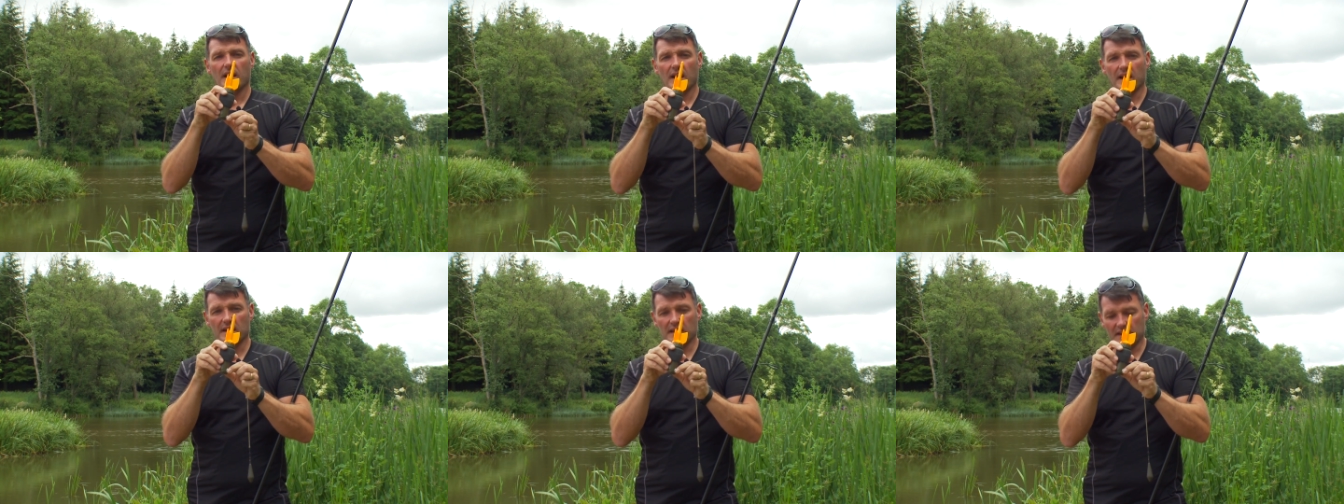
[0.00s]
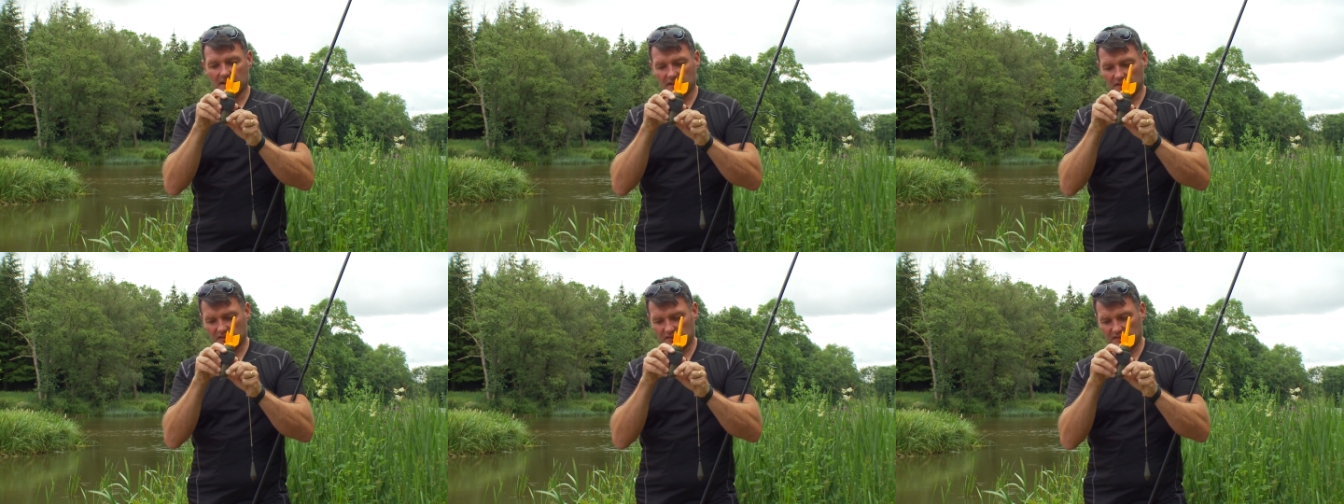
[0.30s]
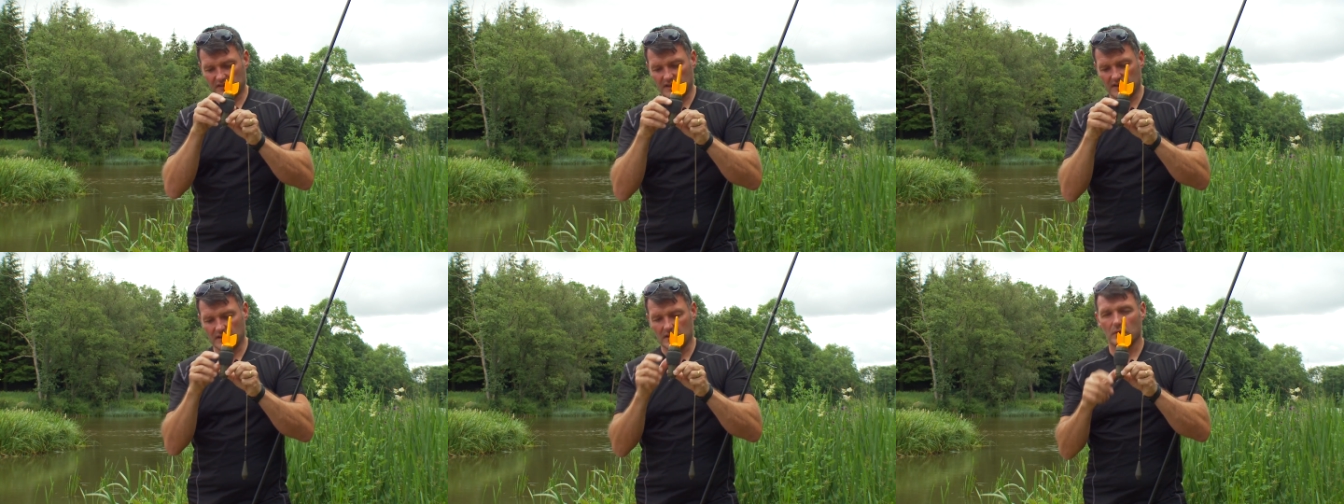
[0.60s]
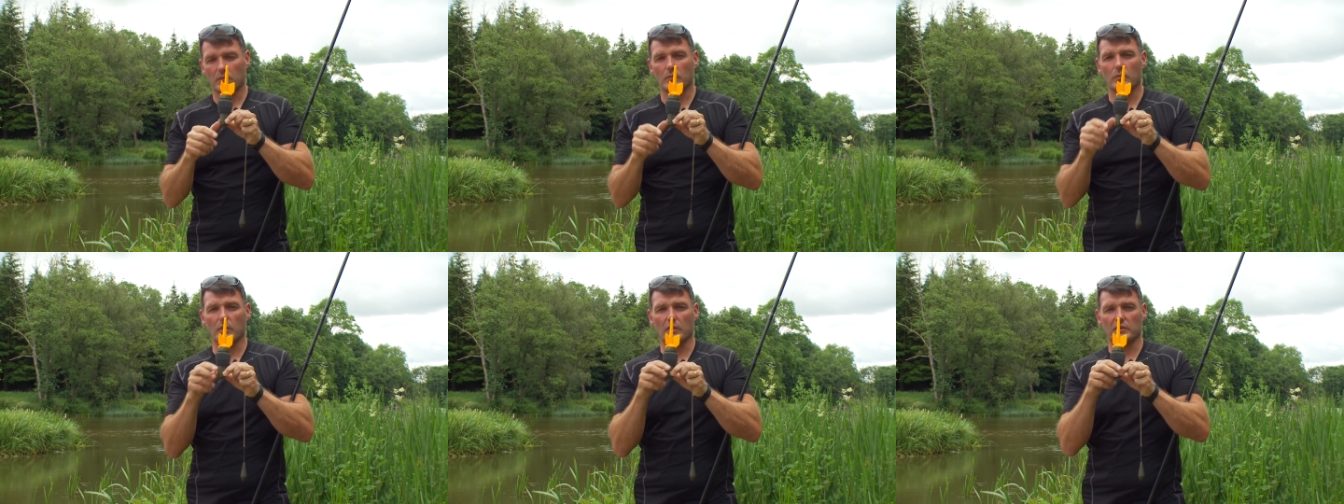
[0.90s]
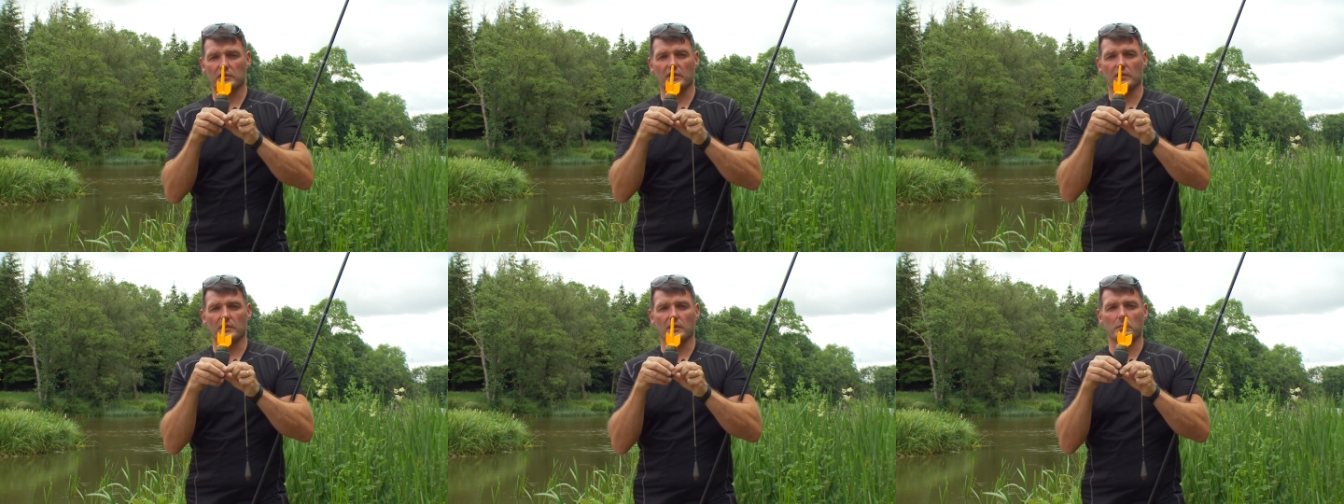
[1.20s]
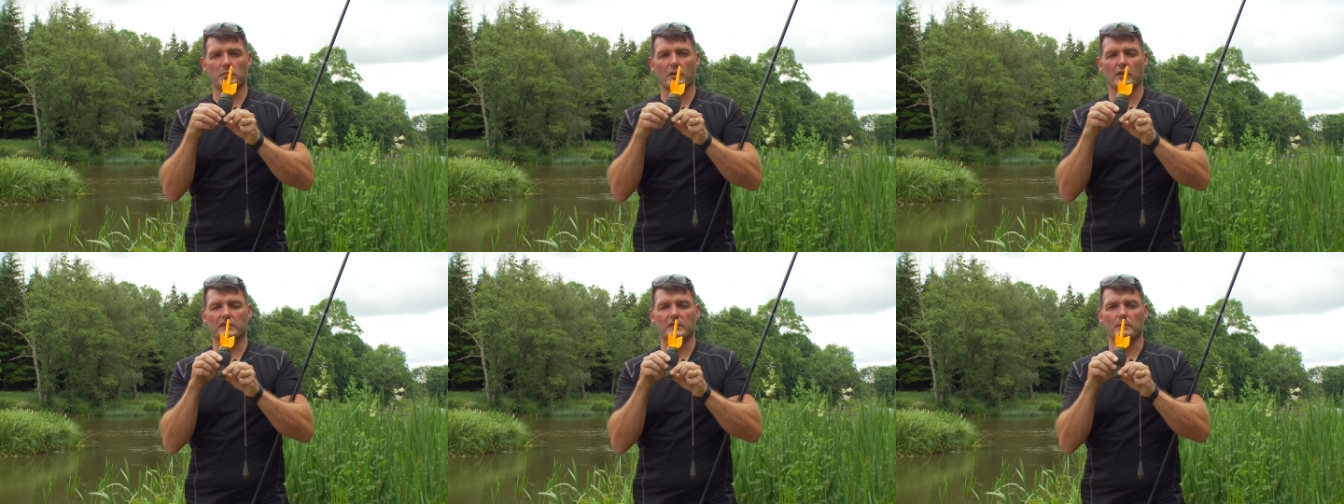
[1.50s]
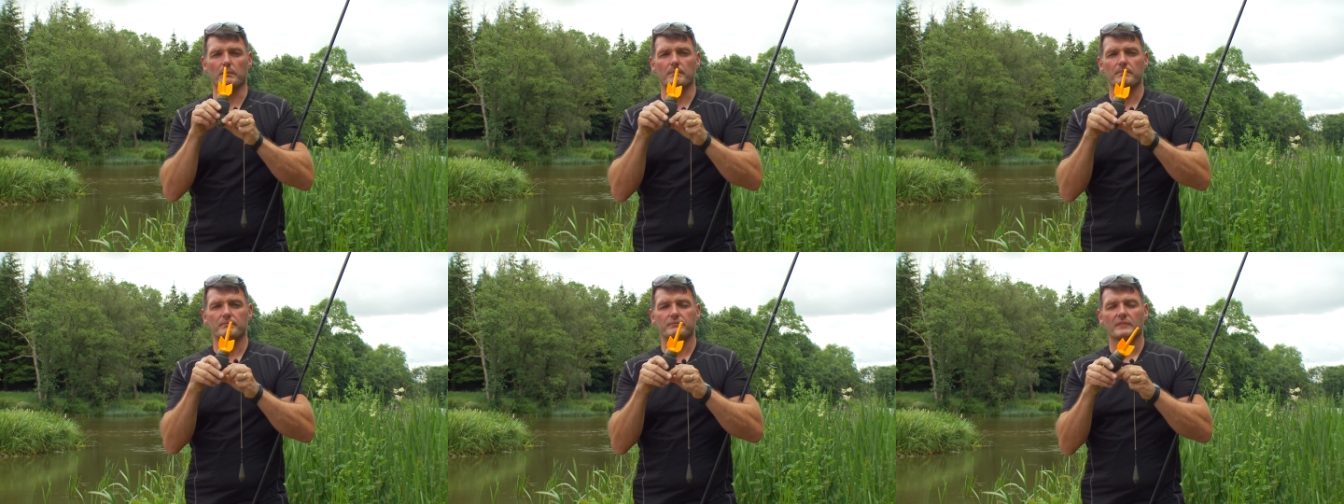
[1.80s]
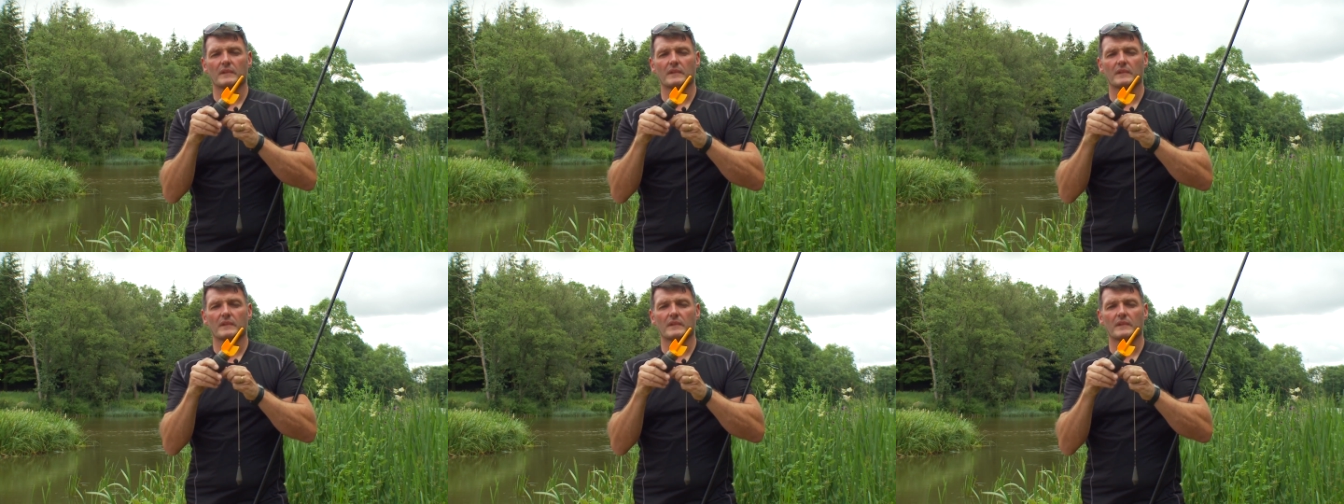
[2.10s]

and it can see what's on the bottom.